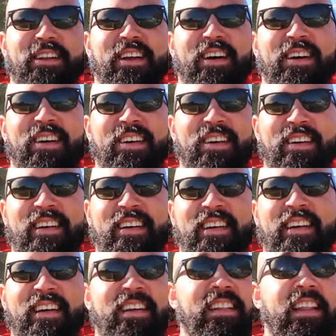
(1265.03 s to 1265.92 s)
You
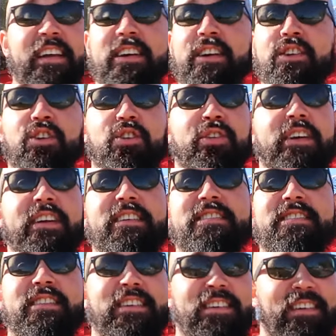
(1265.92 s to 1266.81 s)
know? Like a
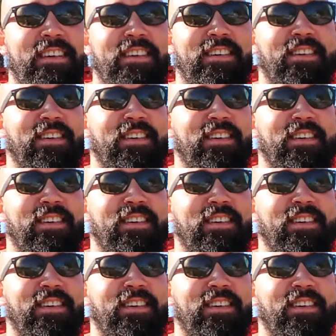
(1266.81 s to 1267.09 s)
crazy deal.